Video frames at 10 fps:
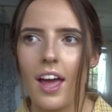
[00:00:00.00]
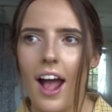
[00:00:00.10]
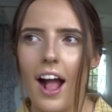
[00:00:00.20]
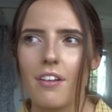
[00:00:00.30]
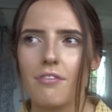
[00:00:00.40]

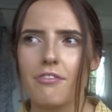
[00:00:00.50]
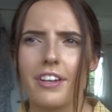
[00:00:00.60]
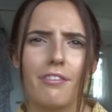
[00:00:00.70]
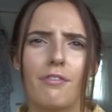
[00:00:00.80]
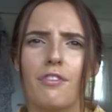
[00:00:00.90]
have
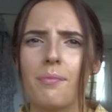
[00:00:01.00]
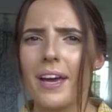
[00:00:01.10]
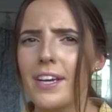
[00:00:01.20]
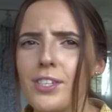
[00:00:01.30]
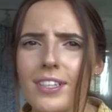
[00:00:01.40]
enough
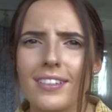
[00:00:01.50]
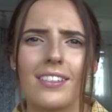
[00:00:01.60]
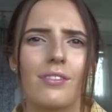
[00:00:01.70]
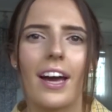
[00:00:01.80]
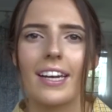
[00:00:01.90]
information
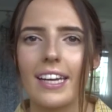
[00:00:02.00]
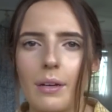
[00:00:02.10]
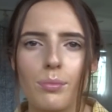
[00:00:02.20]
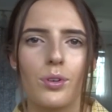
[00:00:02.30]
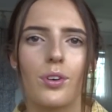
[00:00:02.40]
to write an
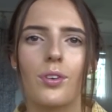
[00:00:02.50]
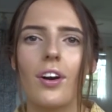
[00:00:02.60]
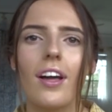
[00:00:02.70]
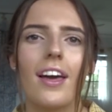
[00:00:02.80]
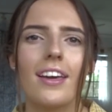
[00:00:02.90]
ebook,
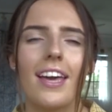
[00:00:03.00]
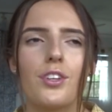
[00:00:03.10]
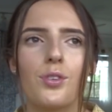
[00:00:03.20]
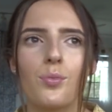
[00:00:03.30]
or yeah, just